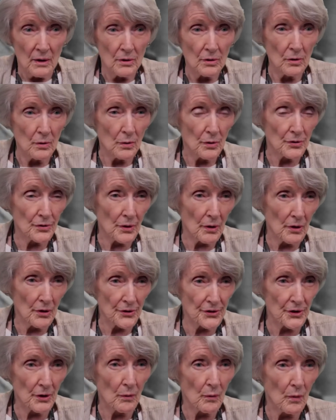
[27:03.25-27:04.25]
who was
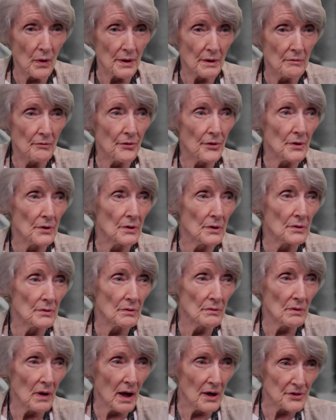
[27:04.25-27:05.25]
also one of the
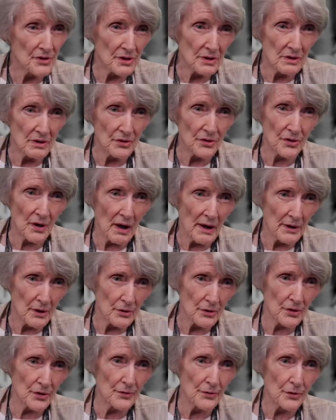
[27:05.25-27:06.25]
logic
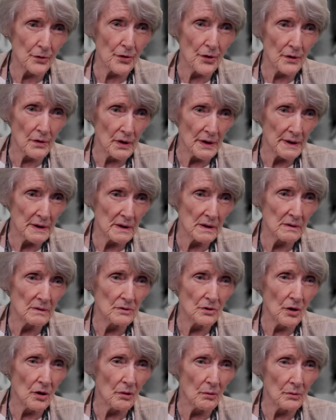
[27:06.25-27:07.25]
designers for the LINC,
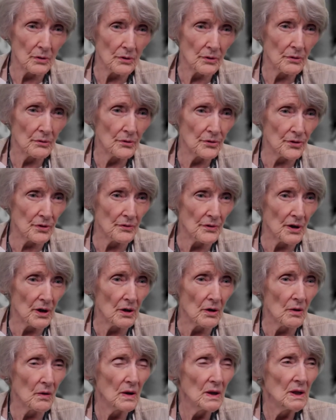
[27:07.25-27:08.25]
along with
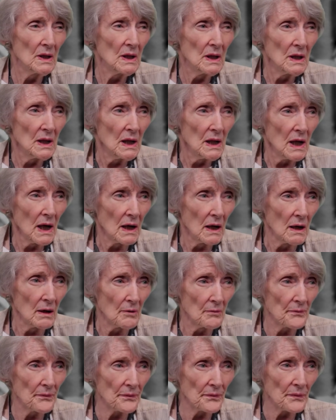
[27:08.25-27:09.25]
Severo.
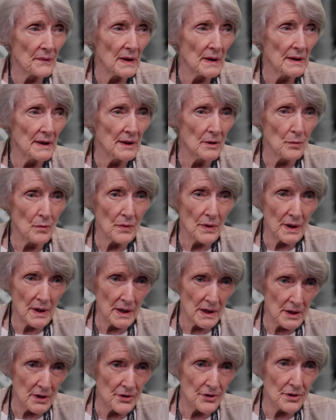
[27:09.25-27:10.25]
Um, he
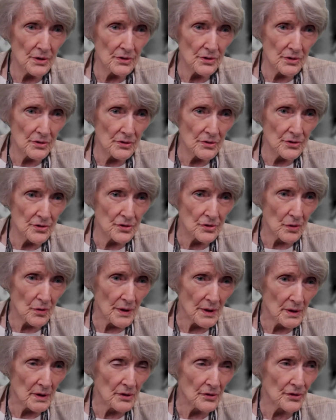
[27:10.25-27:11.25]
he
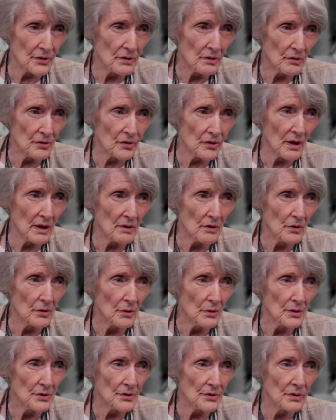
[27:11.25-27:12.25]
joined us in St.
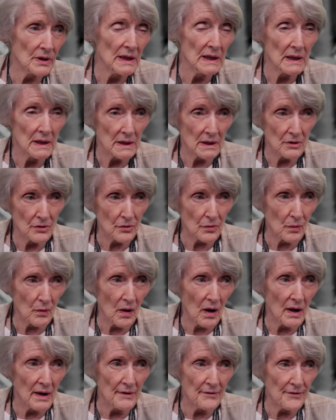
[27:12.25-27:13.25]
Louis. He and his
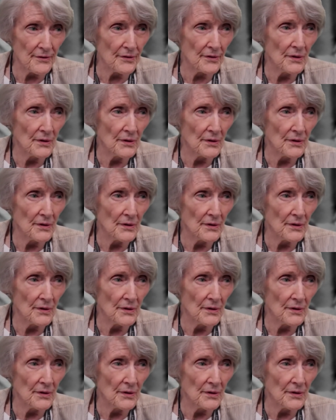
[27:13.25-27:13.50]
wife